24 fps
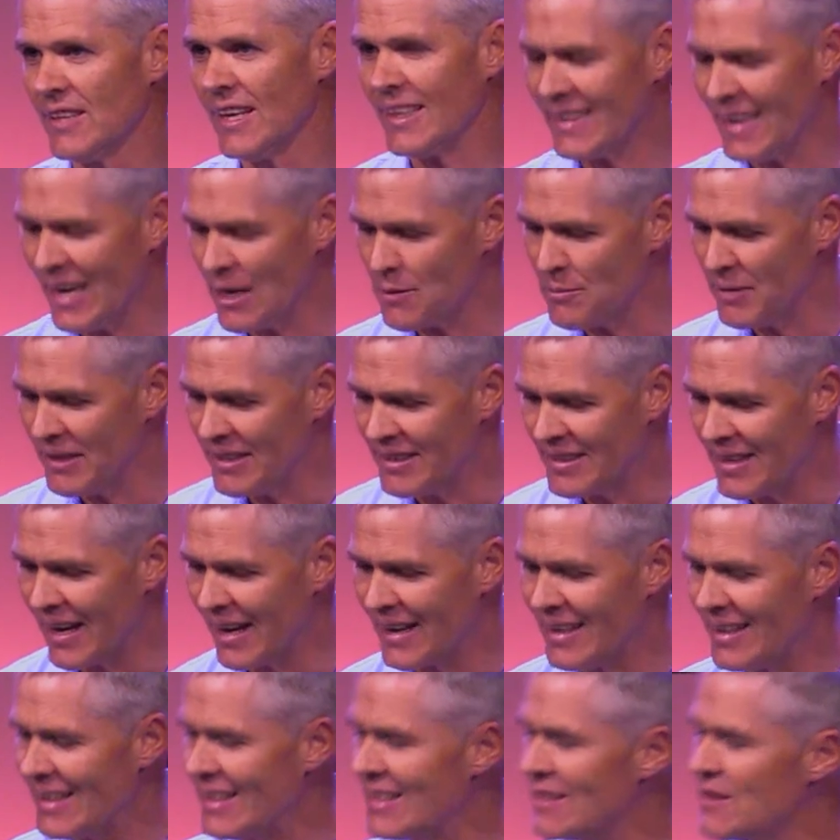that can be
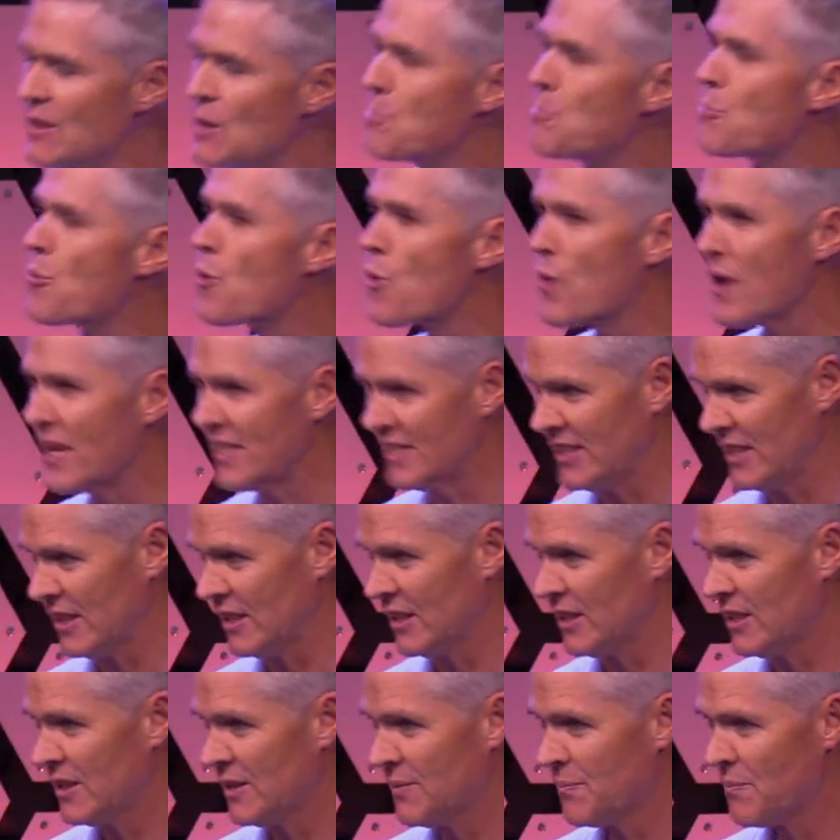done in the
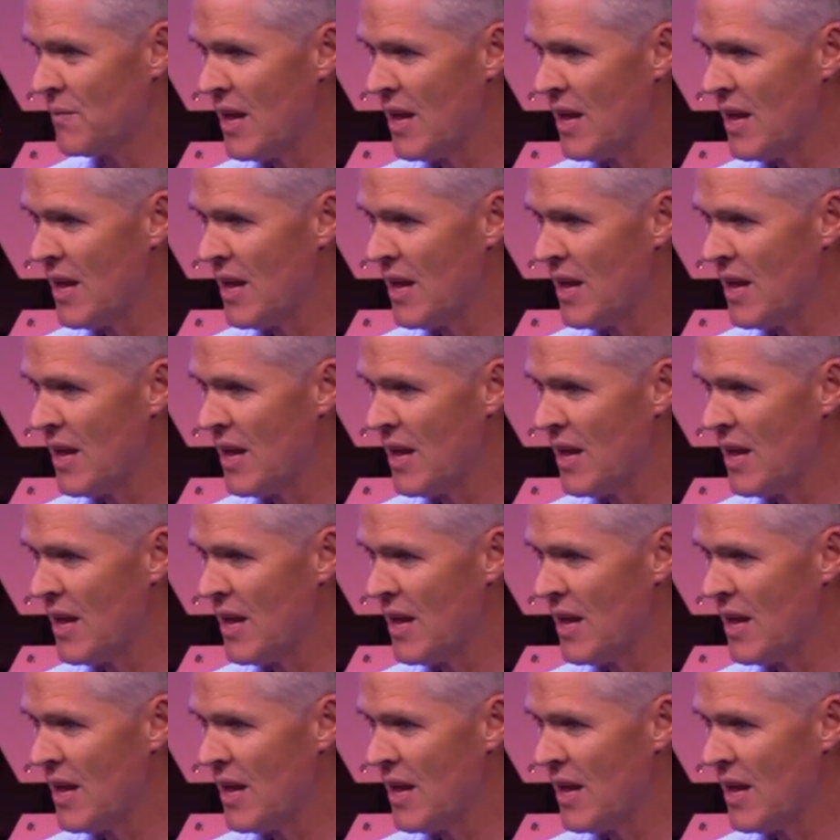present.